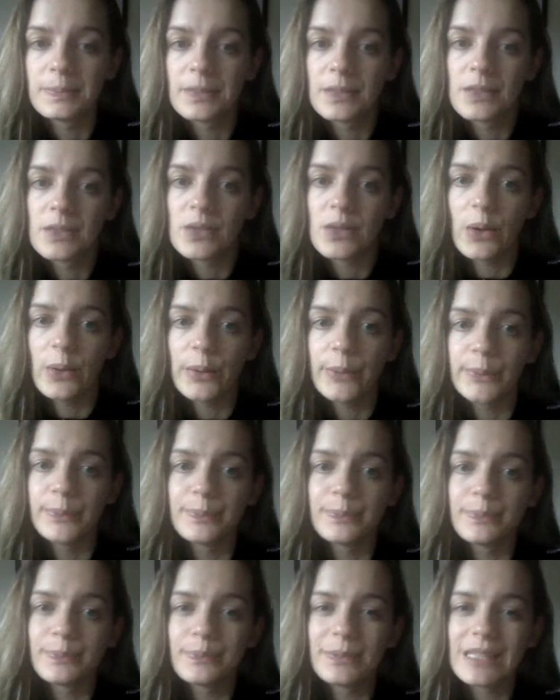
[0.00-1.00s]
So
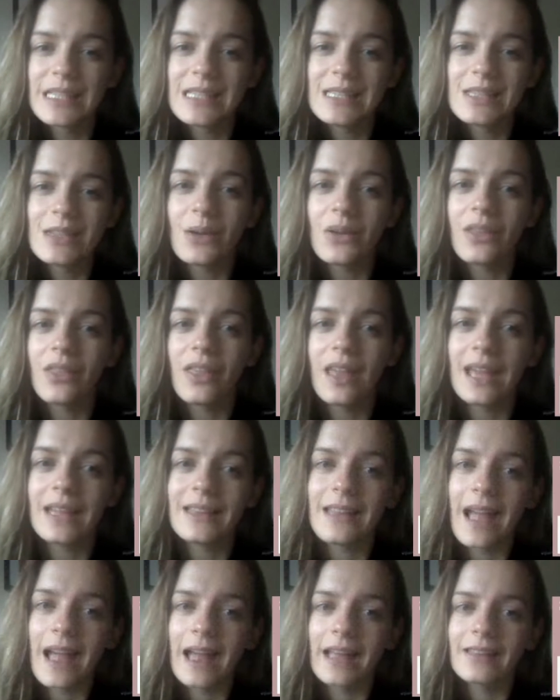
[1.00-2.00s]
please don't think
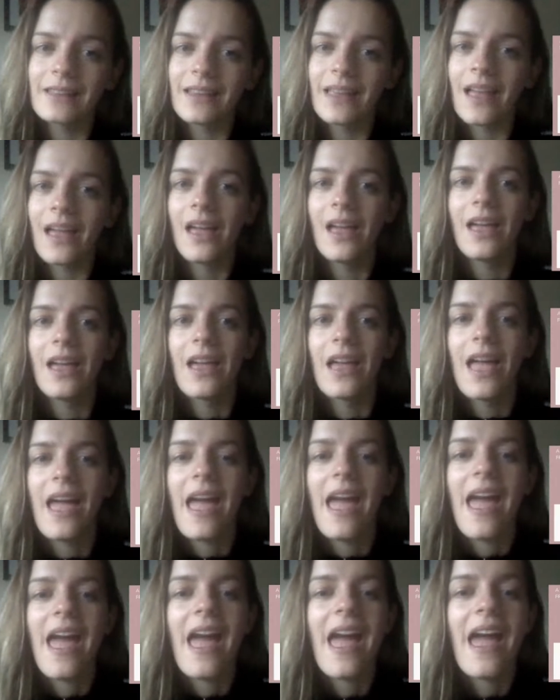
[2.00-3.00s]
that
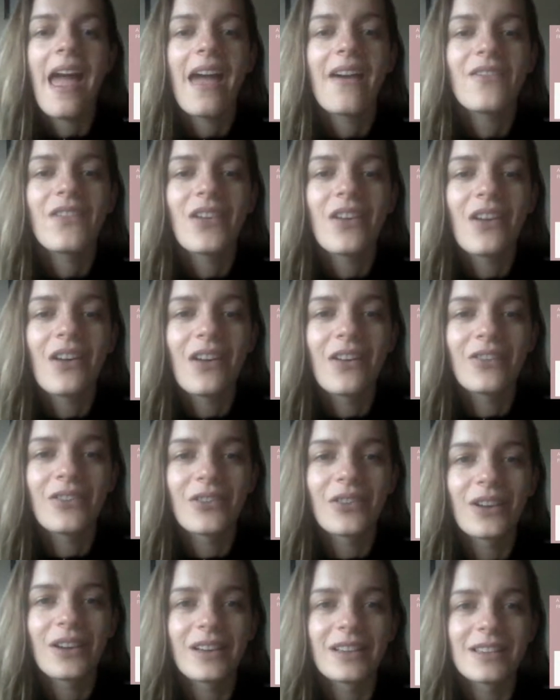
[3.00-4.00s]
ever
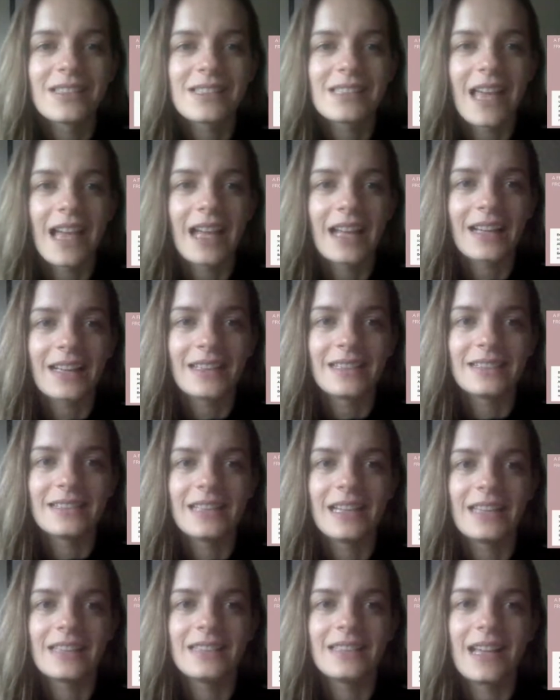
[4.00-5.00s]
for a second
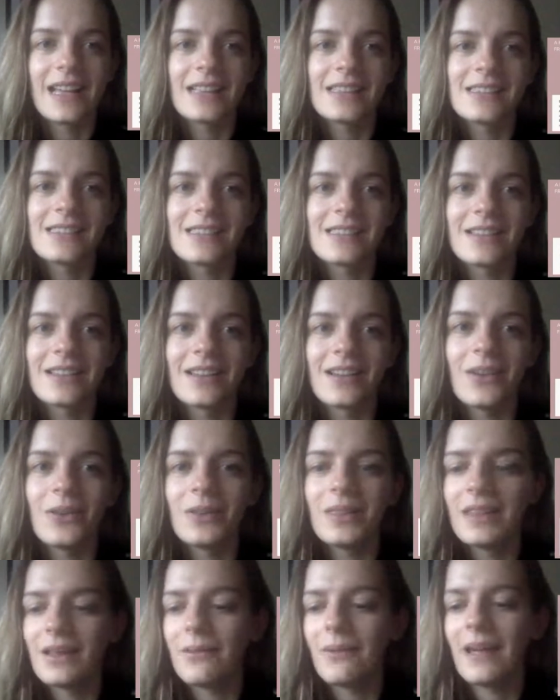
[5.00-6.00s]
that that's the
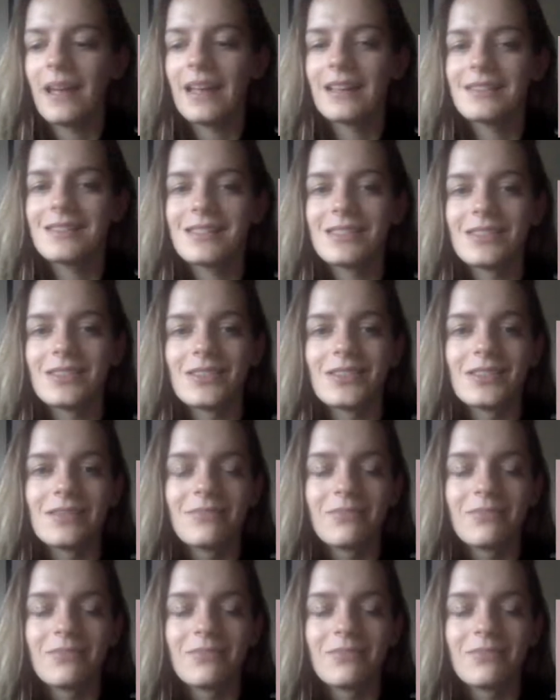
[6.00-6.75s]
only way to